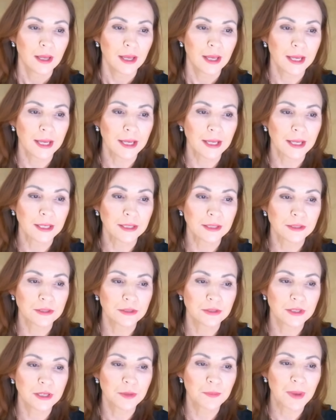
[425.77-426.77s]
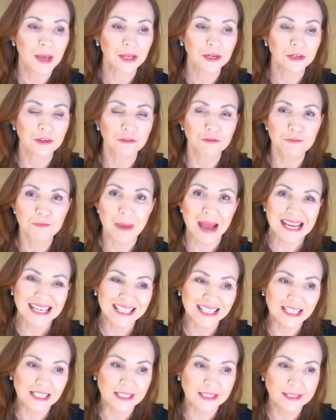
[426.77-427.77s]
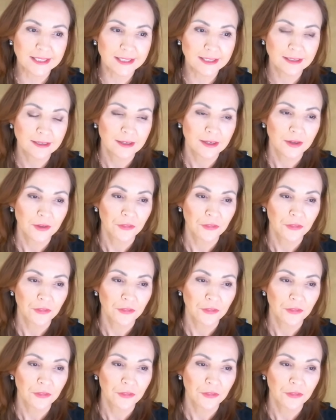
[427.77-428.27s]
And the amount of maintenance